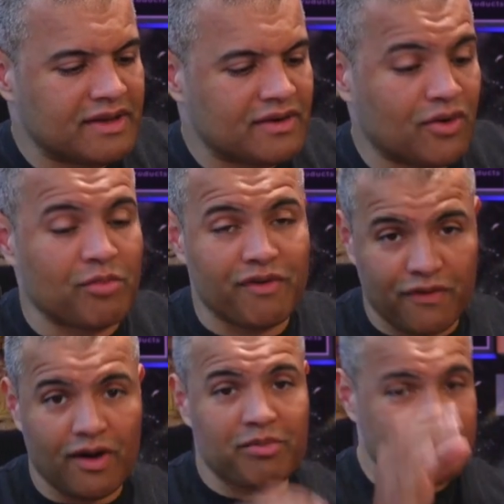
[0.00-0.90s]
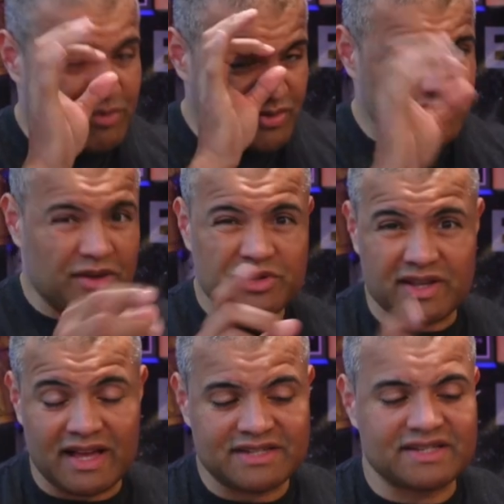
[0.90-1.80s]
Or before I put the prescription
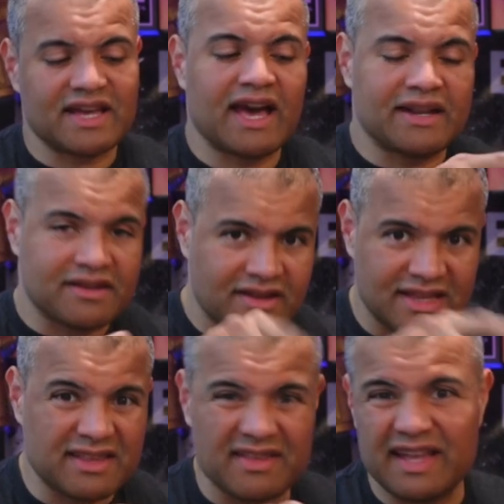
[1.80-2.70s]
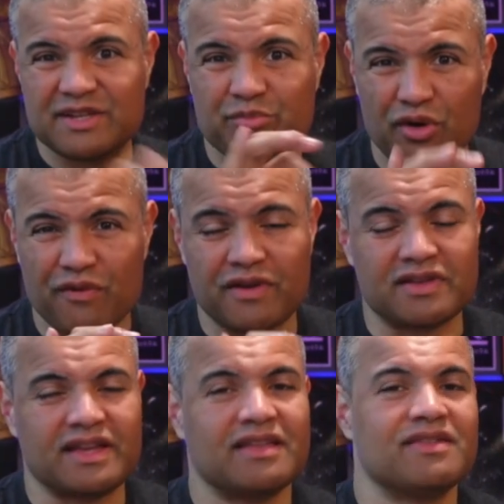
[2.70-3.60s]
glasses on, clean the lens
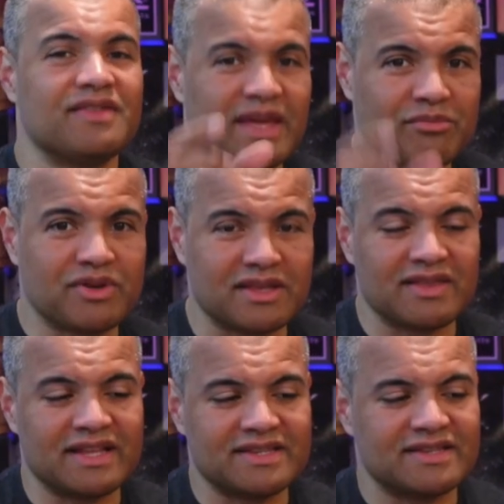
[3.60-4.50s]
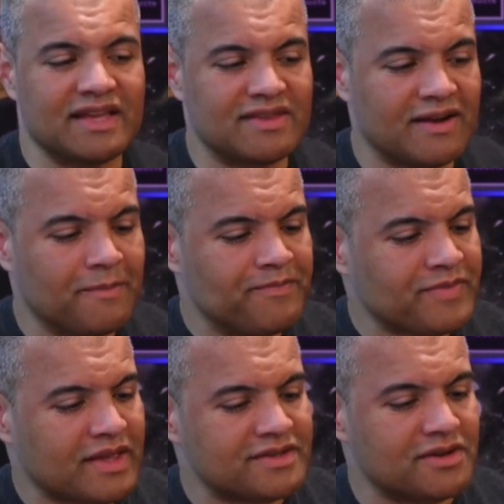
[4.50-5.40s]
perfectly, then put the lenses on there.
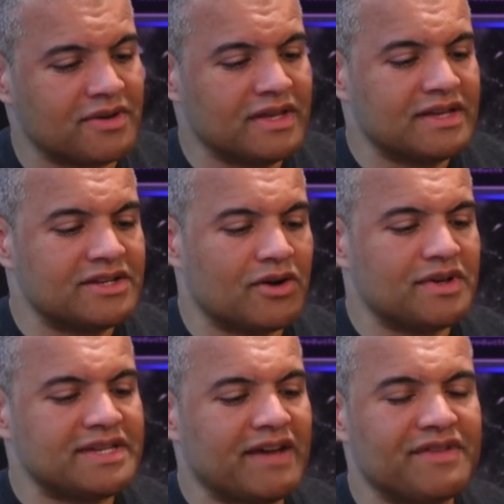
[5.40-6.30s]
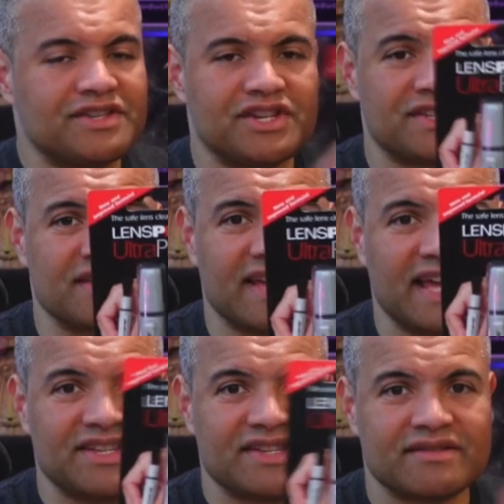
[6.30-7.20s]
So always have this just in
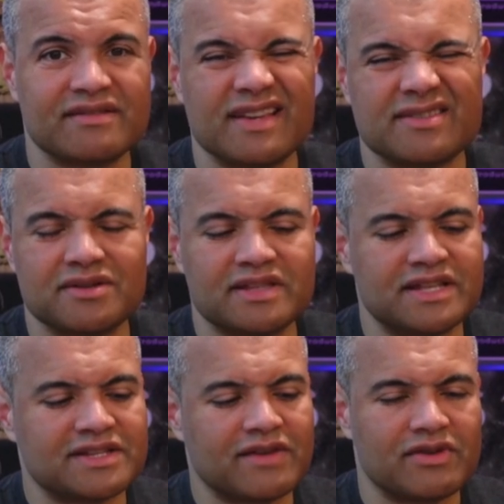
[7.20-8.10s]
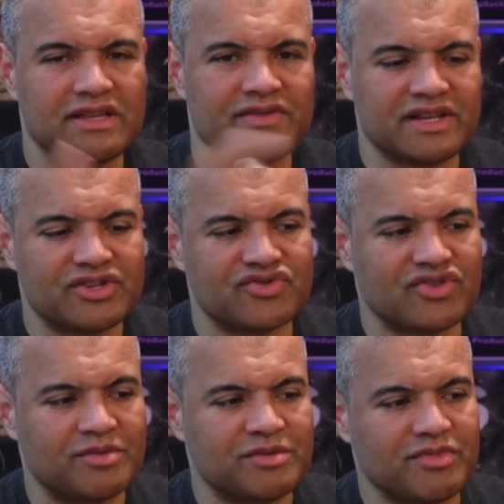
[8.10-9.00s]
case. Nice little lens cover. I'll leave a link to the
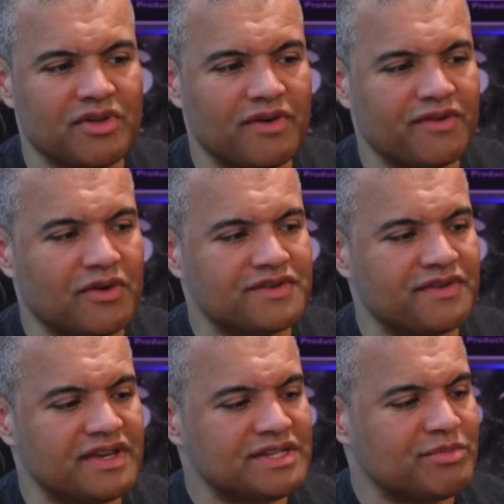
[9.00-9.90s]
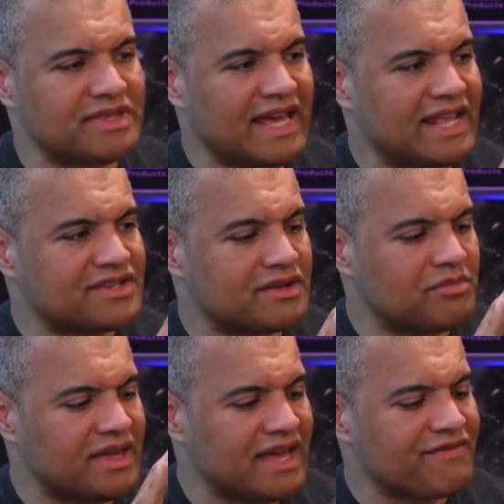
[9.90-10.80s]
description below, of course, for this, but that is going to
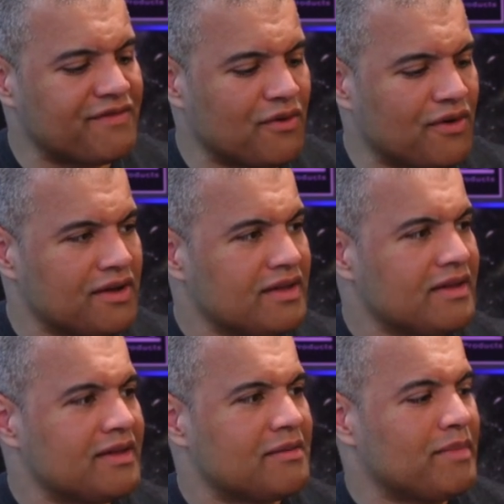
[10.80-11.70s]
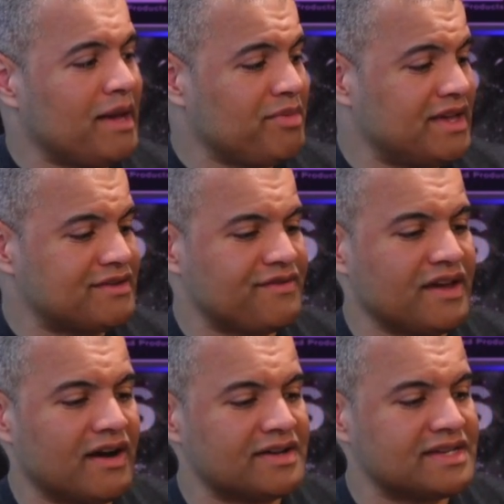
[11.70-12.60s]
be it for my
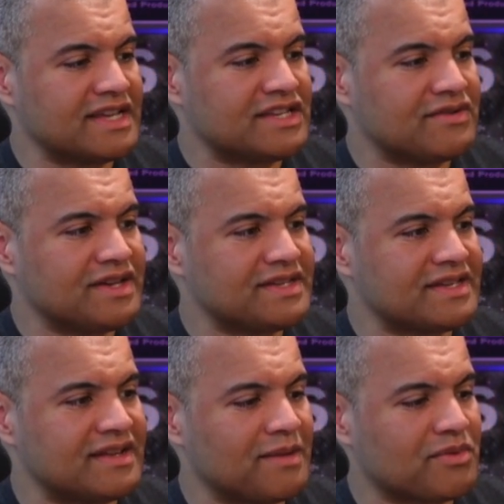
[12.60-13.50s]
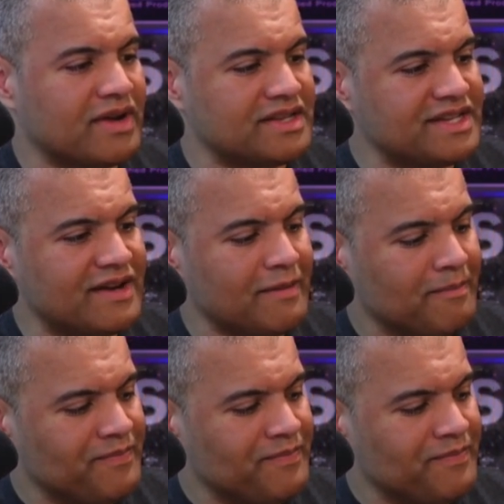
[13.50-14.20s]
PSVR accessories and upgrades here.